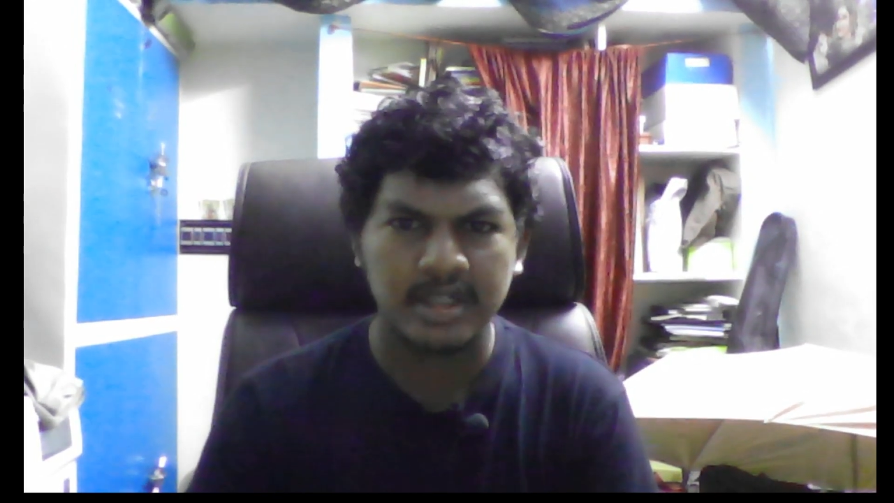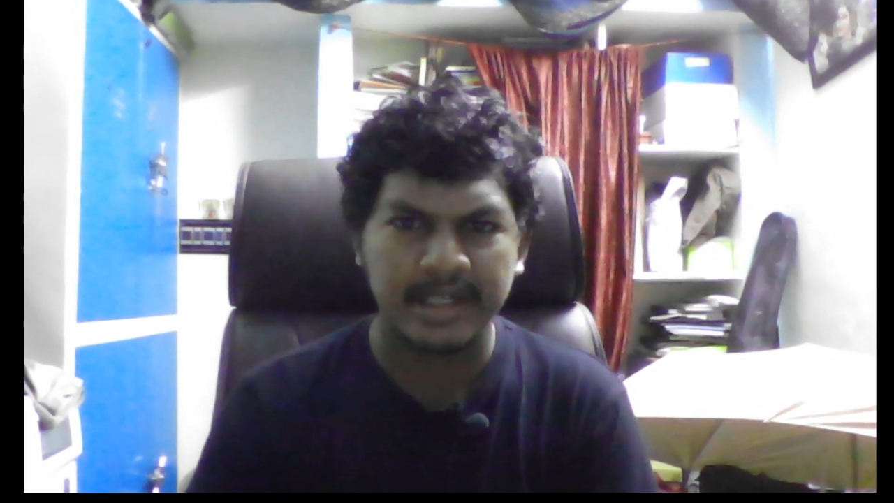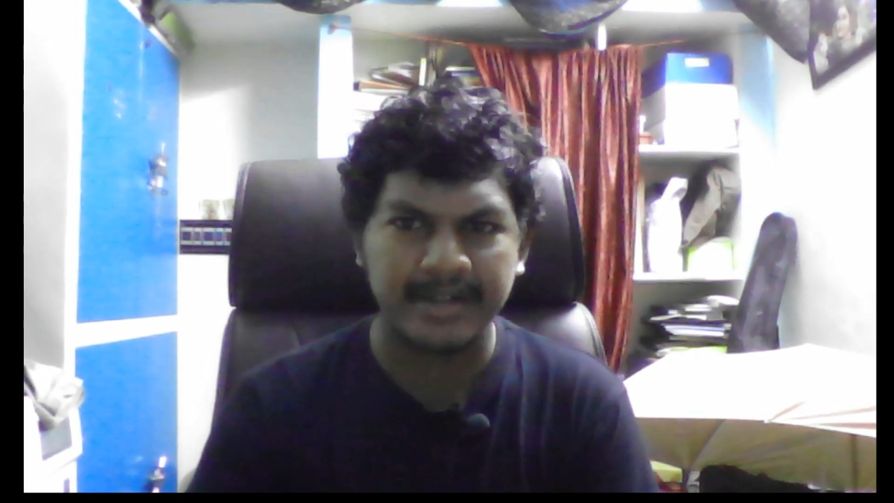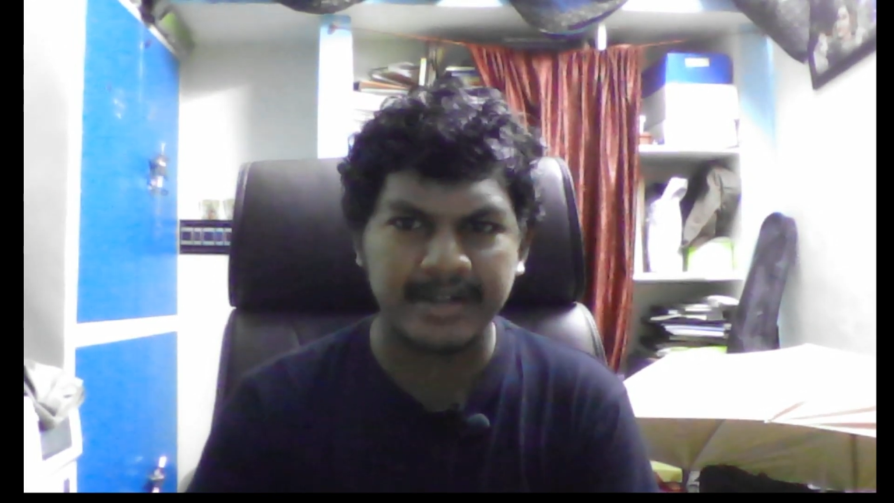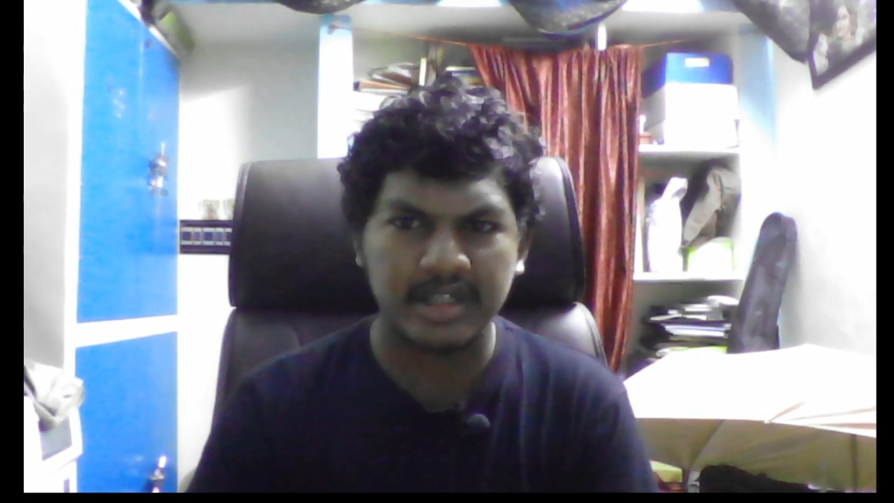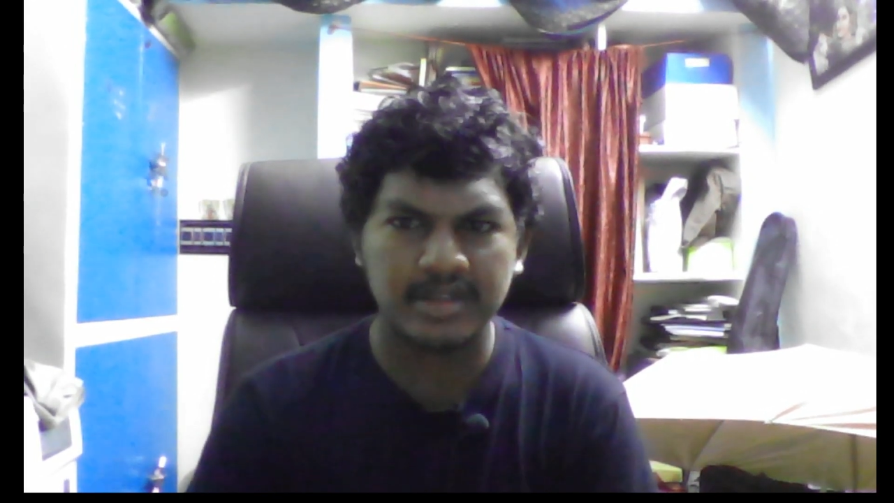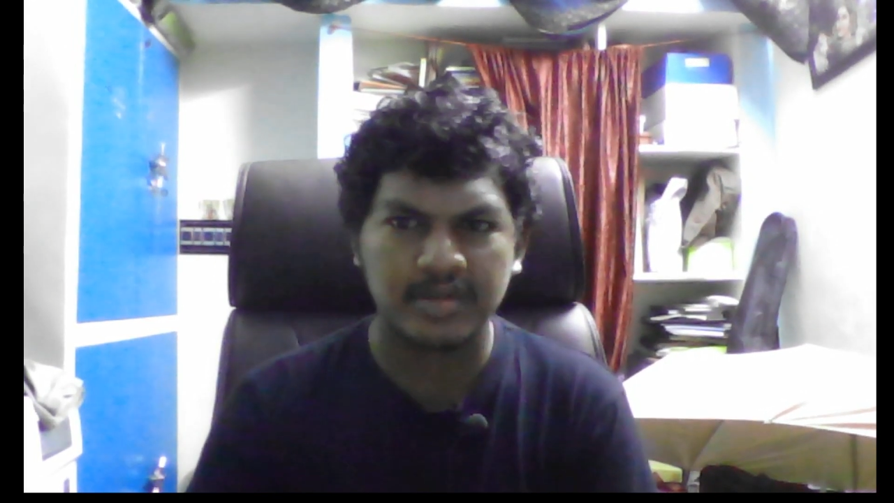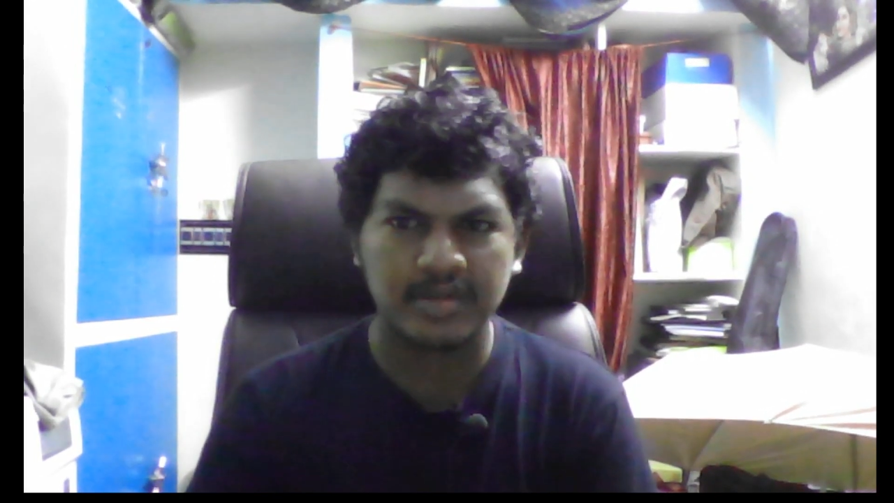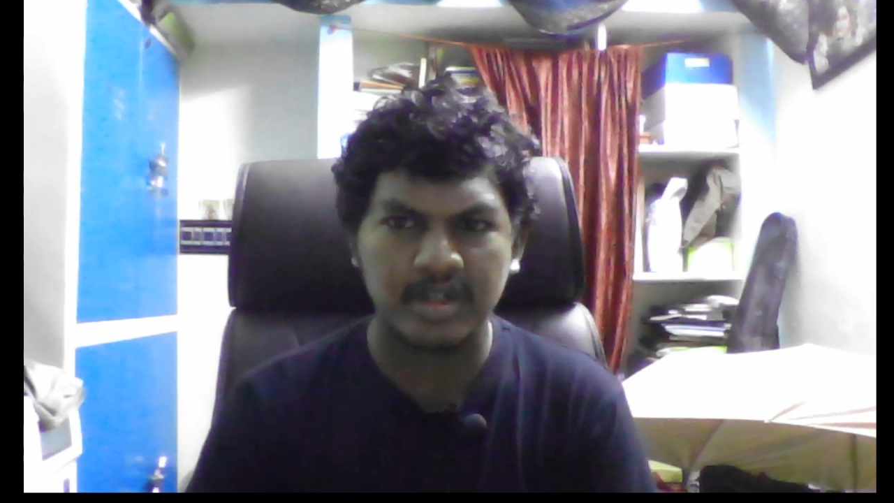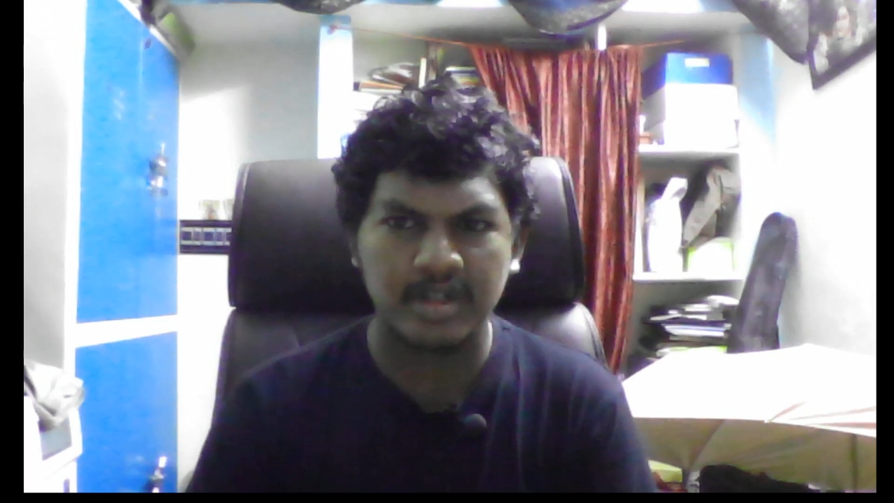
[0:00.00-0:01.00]

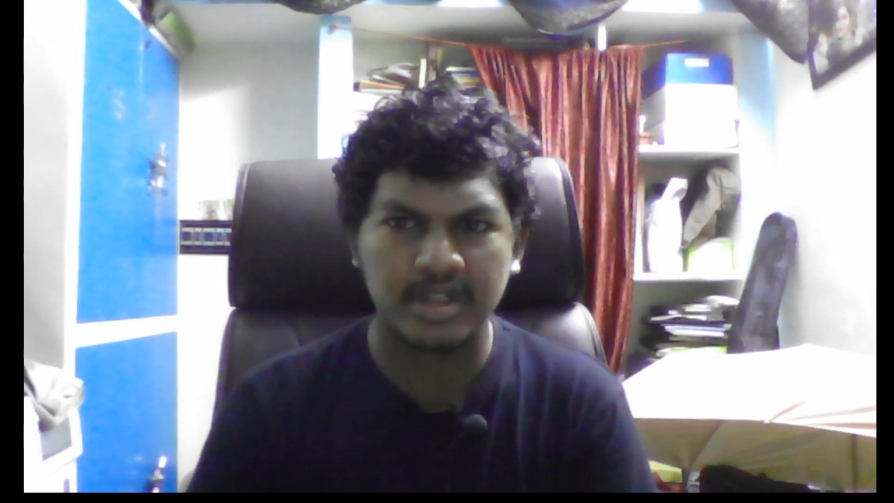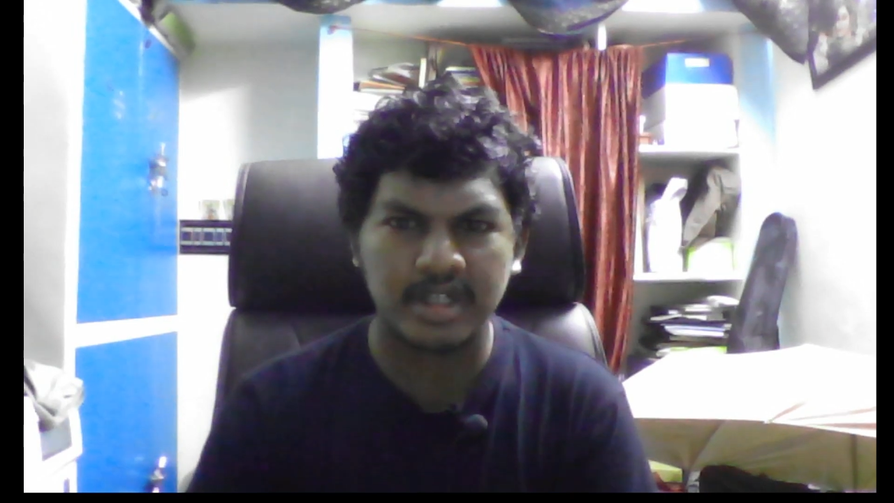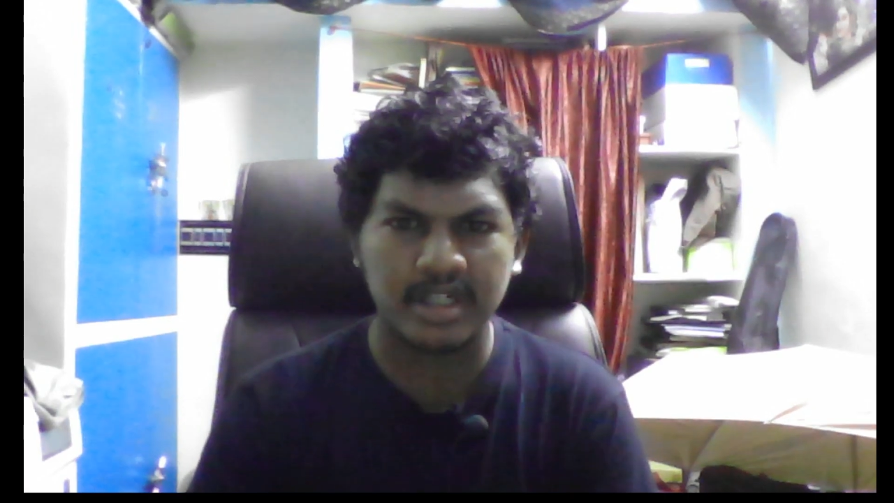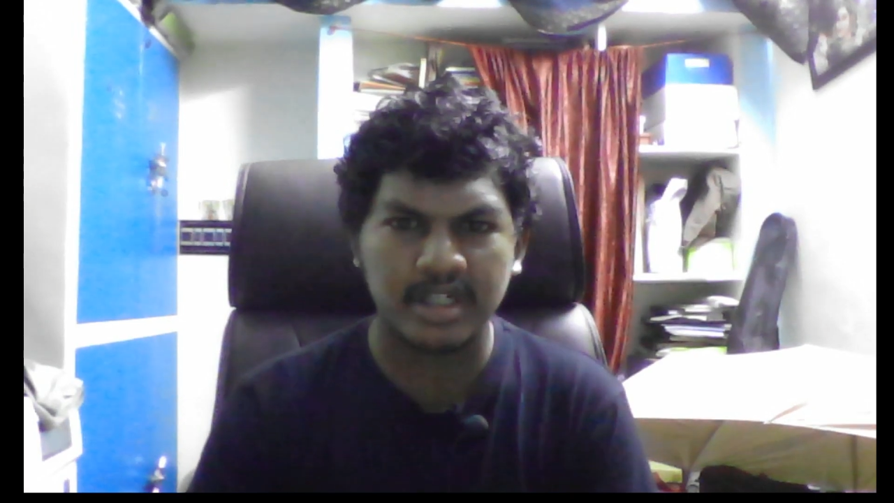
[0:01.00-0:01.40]
SQL things